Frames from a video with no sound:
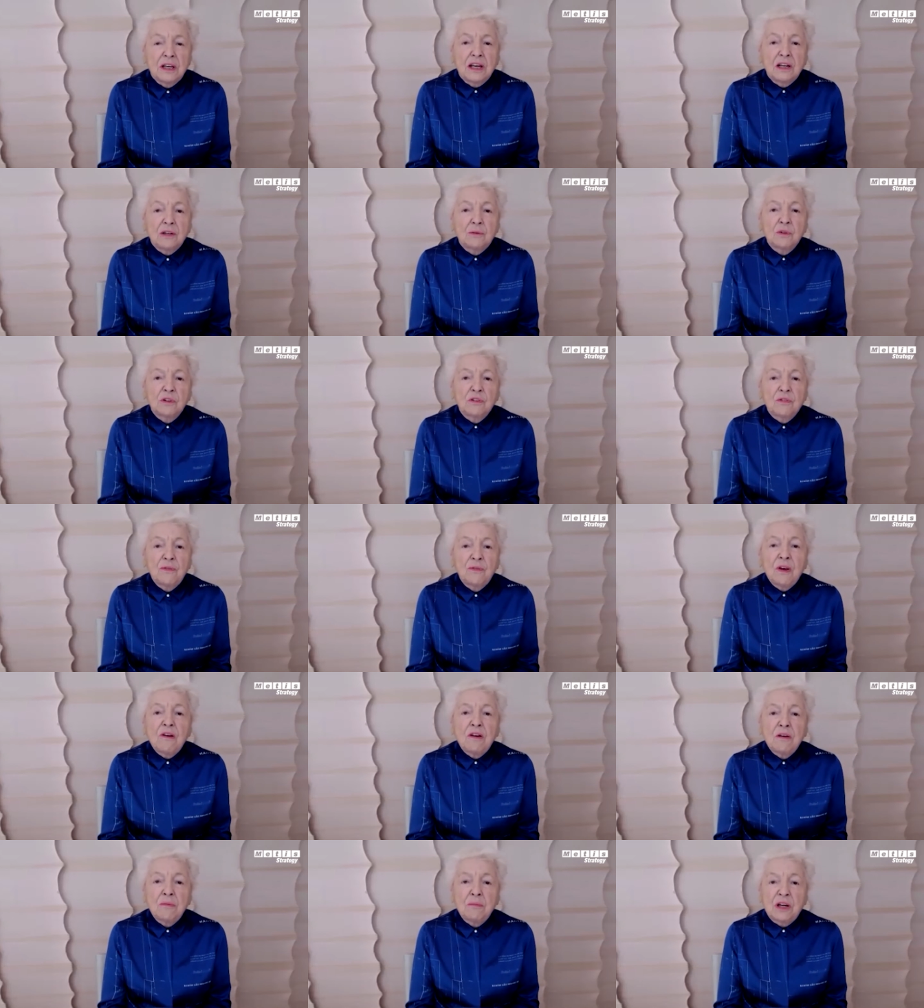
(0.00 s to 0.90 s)
It was
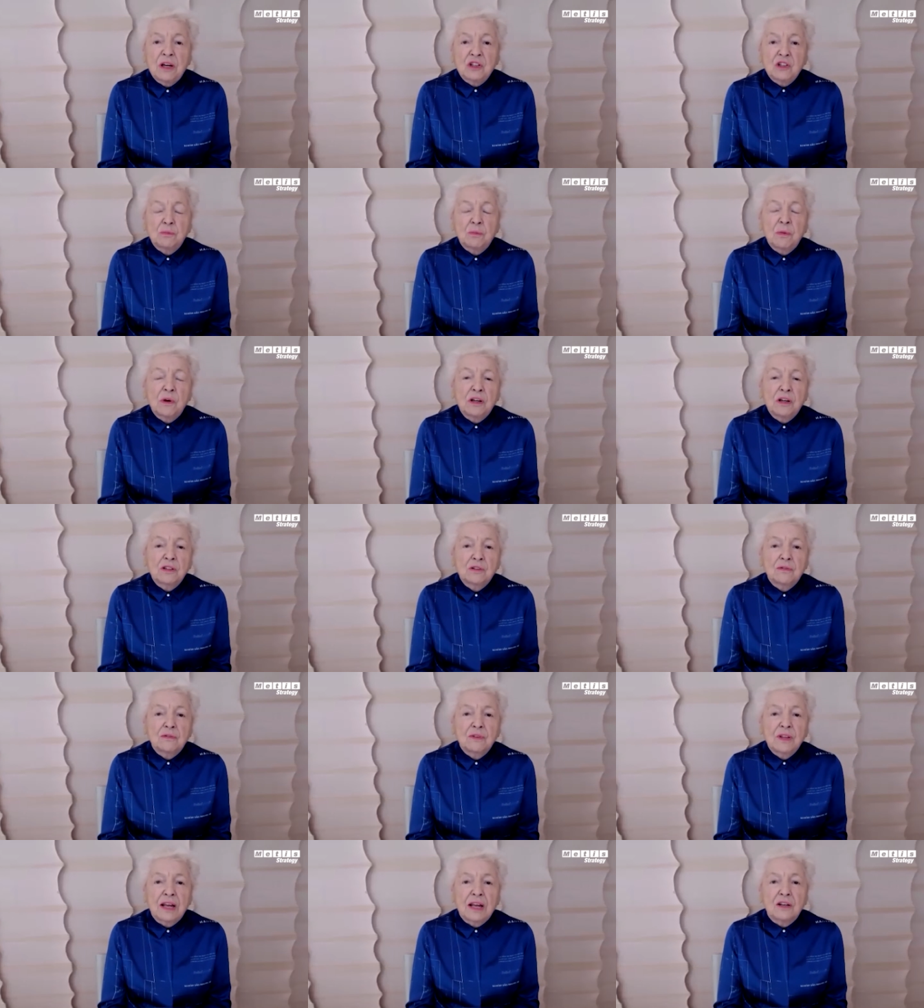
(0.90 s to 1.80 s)
very much part
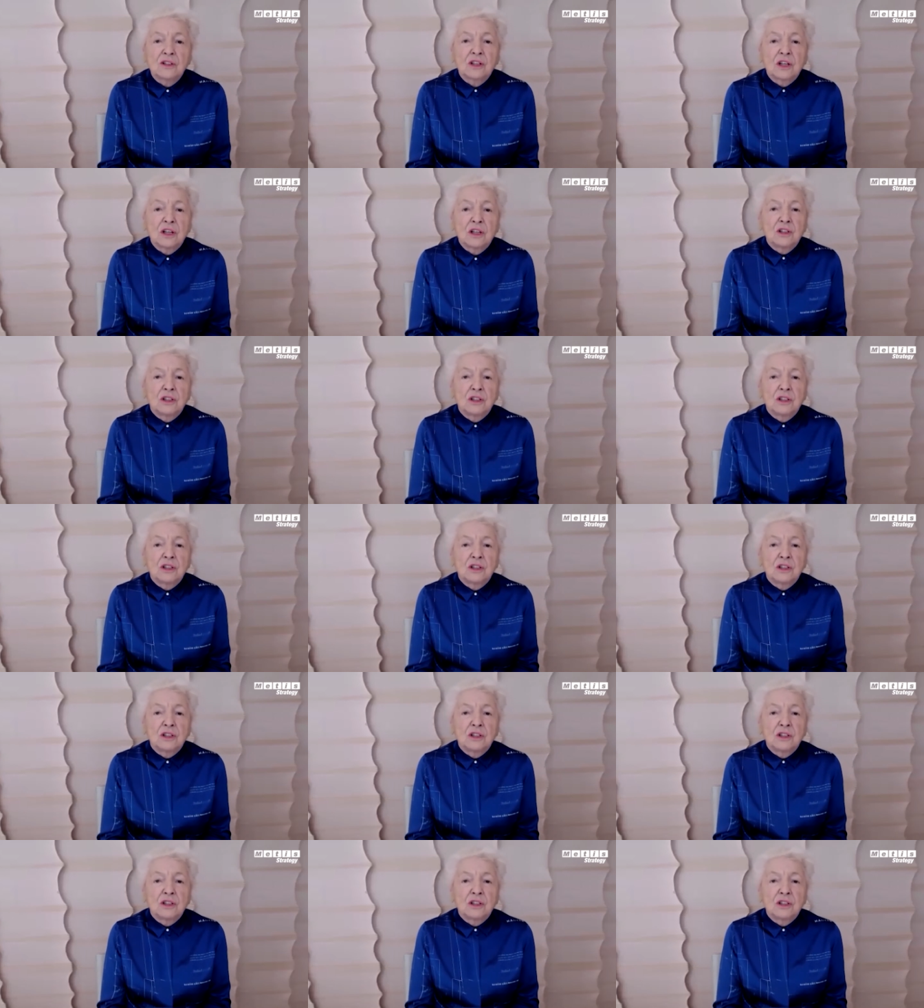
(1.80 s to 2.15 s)
of that